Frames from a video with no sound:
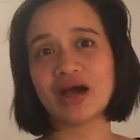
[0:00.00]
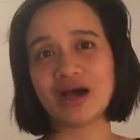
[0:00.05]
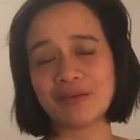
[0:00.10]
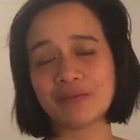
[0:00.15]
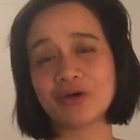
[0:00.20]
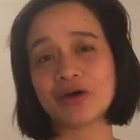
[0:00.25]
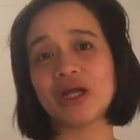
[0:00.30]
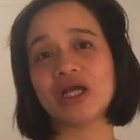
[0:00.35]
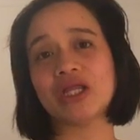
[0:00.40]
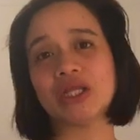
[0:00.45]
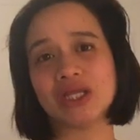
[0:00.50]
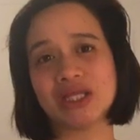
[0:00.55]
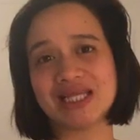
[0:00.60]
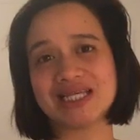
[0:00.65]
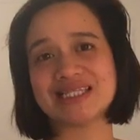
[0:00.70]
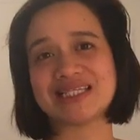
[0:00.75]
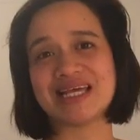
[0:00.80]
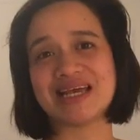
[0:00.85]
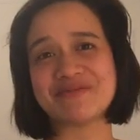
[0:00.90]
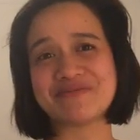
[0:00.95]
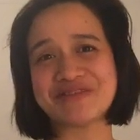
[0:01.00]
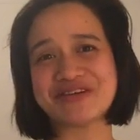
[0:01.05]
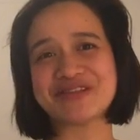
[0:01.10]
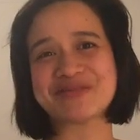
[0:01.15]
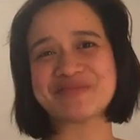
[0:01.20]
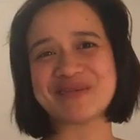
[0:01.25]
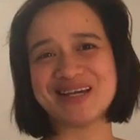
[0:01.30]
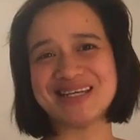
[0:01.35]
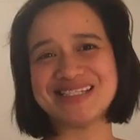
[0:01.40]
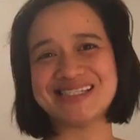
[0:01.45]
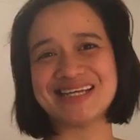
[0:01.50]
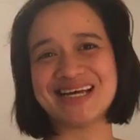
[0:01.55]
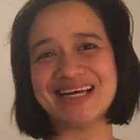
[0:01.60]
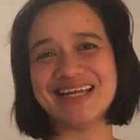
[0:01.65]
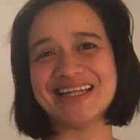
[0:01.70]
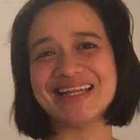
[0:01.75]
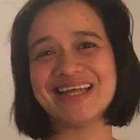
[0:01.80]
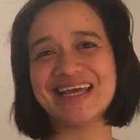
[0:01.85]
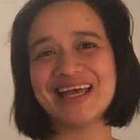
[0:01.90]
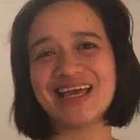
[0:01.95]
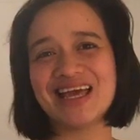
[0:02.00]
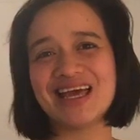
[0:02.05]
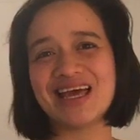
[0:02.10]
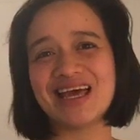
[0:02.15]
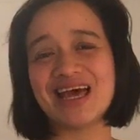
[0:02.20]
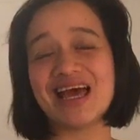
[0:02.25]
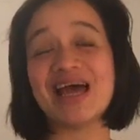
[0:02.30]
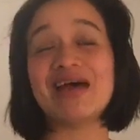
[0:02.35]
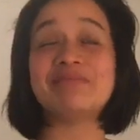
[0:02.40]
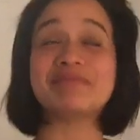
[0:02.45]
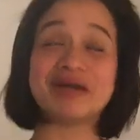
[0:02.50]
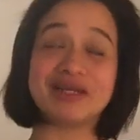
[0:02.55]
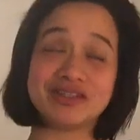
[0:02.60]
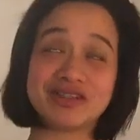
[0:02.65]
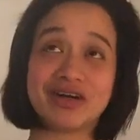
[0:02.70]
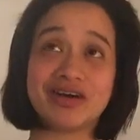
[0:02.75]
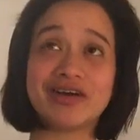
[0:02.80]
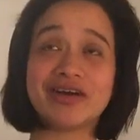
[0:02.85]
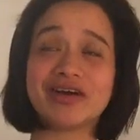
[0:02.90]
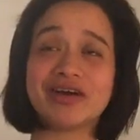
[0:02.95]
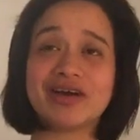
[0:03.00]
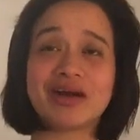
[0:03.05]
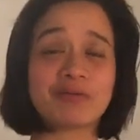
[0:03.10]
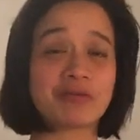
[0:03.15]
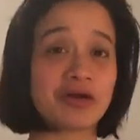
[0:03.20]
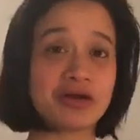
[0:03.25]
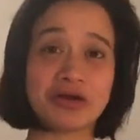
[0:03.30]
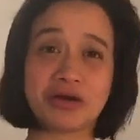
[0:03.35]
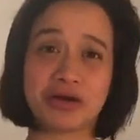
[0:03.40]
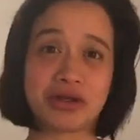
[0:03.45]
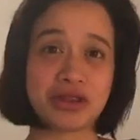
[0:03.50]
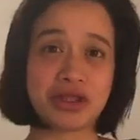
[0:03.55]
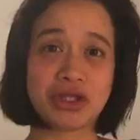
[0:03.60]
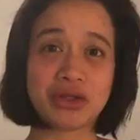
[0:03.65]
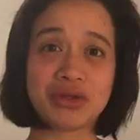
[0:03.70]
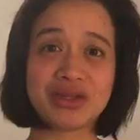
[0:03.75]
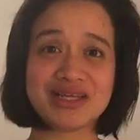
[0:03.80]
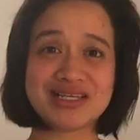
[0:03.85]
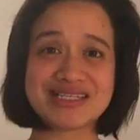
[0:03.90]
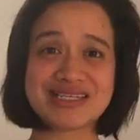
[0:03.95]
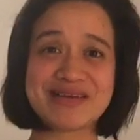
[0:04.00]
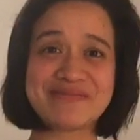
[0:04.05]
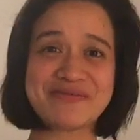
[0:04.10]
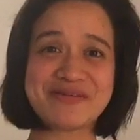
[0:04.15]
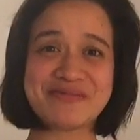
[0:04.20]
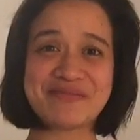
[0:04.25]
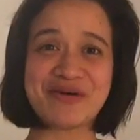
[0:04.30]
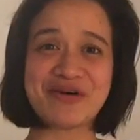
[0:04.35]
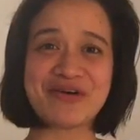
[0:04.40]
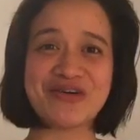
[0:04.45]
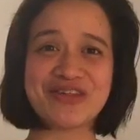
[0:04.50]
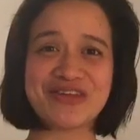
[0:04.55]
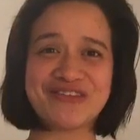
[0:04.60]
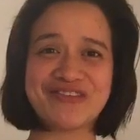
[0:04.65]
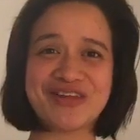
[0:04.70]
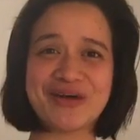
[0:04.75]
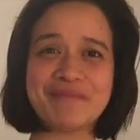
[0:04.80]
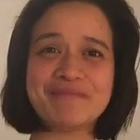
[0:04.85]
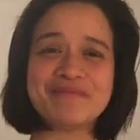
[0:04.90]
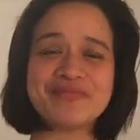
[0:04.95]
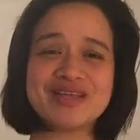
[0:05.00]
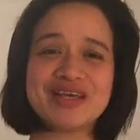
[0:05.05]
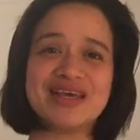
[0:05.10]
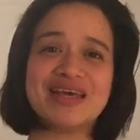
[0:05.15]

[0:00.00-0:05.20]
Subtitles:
I'm going through the same with my son and my daughter. I'm going through the same with both of them.